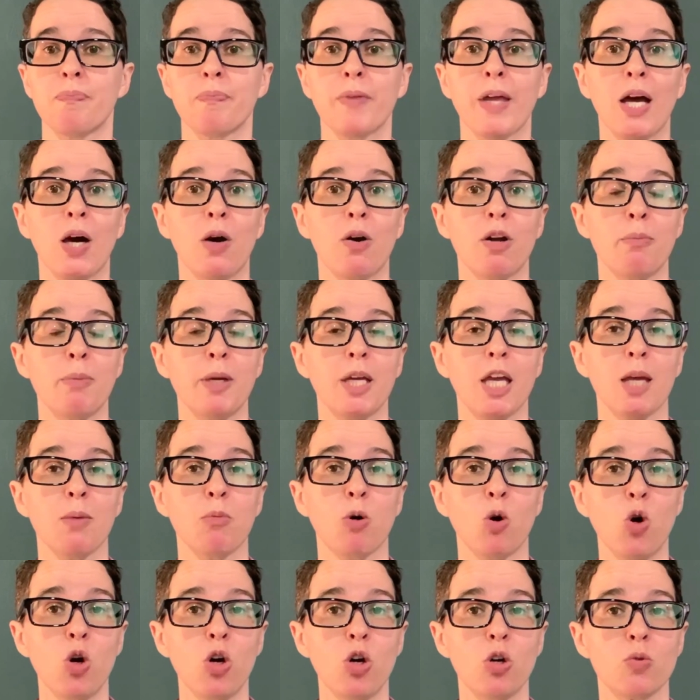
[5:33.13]
How I Became a
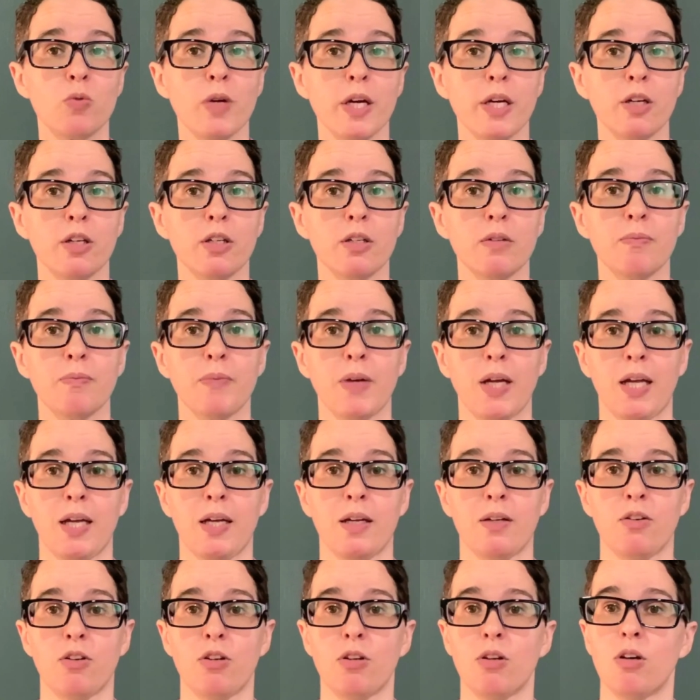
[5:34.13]
Horror Writer
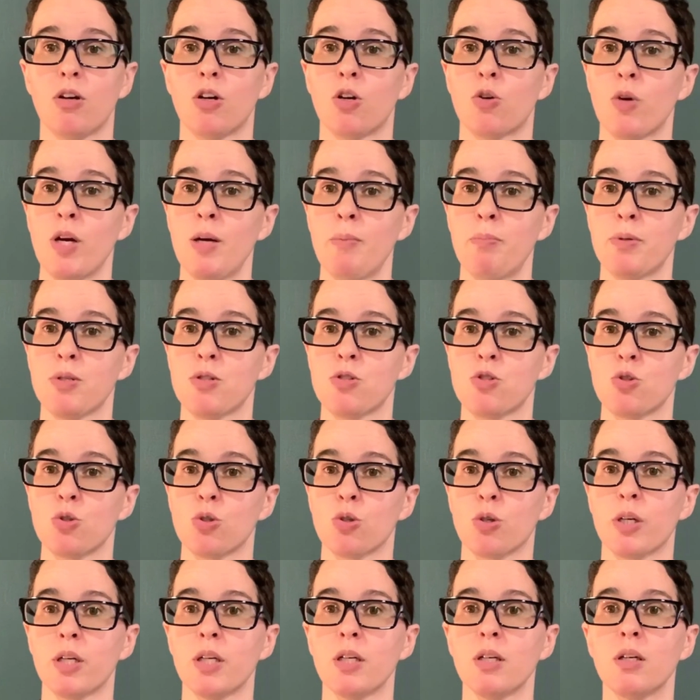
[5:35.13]
and A Krampus
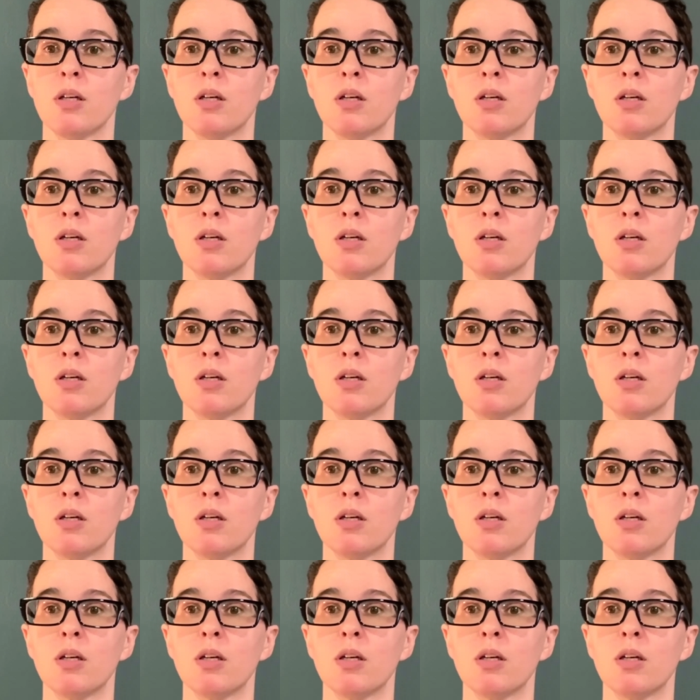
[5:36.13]
Story,